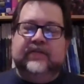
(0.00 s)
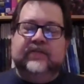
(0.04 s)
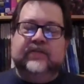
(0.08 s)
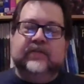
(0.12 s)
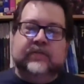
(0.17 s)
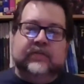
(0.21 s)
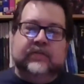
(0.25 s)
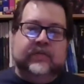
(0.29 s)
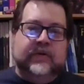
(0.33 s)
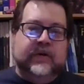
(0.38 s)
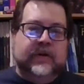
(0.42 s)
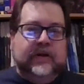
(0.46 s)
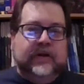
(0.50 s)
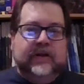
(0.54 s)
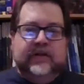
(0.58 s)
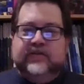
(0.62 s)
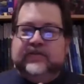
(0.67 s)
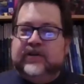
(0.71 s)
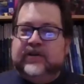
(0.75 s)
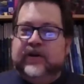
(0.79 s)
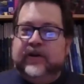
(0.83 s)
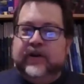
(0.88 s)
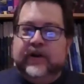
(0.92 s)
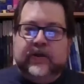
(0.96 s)
So
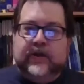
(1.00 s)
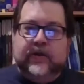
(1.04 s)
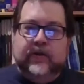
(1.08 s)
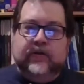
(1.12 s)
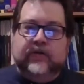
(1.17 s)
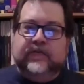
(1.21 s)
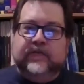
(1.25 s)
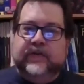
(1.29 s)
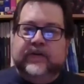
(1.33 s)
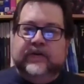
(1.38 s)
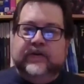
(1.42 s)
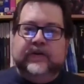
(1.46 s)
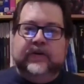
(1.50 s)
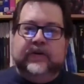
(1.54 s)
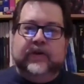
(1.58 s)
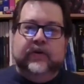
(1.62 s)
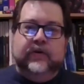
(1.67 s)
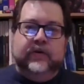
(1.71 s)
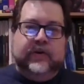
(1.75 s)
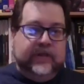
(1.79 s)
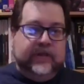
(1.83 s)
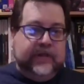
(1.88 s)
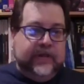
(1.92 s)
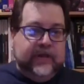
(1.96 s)
cherry Coke, vanilla
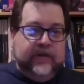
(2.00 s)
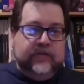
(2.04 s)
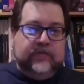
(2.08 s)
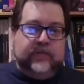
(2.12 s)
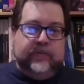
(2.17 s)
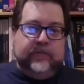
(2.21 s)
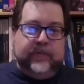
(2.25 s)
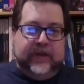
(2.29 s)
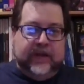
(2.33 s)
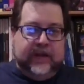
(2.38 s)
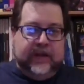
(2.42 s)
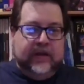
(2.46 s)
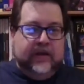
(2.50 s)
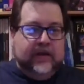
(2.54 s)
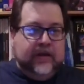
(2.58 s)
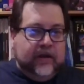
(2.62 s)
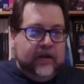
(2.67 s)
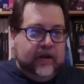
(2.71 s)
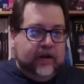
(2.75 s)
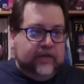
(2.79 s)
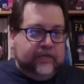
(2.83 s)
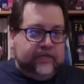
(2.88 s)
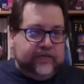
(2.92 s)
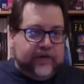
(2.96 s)
Coke, and these would be
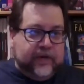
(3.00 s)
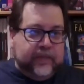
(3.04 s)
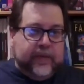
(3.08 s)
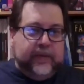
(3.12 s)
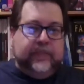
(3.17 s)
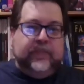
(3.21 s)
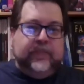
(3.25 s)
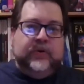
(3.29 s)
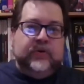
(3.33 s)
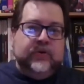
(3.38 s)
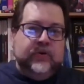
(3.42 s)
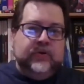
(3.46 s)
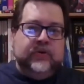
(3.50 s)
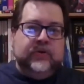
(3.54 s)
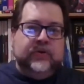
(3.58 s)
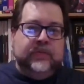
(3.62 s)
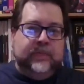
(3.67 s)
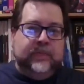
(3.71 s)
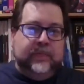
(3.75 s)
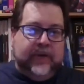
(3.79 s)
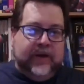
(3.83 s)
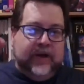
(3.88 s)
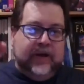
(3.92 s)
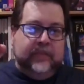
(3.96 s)
from a pull
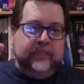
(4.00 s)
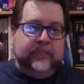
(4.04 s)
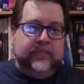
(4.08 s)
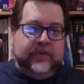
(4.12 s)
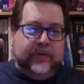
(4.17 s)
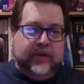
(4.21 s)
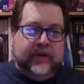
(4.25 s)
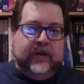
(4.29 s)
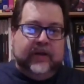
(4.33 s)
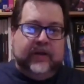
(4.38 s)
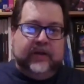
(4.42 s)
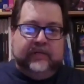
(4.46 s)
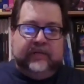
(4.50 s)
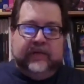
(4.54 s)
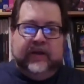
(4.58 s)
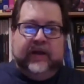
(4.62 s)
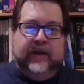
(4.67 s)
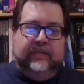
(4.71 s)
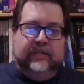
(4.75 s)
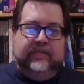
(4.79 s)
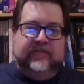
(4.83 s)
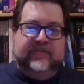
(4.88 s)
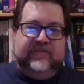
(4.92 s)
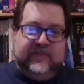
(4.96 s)
pump, a
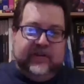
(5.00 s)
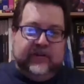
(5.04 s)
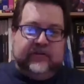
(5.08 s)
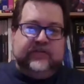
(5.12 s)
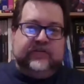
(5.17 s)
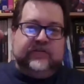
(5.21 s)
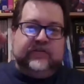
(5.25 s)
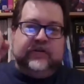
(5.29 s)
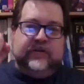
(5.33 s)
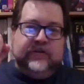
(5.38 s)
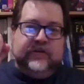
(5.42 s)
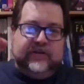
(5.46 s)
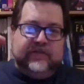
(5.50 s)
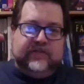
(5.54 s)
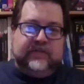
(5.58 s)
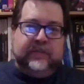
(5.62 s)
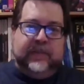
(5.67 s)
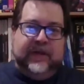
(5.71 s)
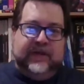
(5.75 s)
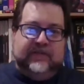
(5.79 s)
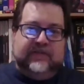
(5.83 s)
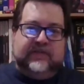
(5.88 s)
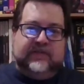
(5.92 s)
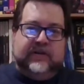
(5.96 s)
seltzer
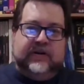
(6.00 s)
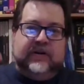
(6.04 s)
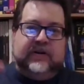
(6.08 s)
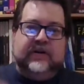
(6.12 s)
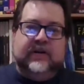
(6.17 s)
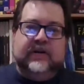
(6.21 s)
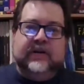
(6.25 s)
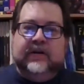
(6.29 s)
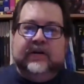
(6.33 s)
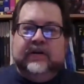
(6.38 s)
dispenser,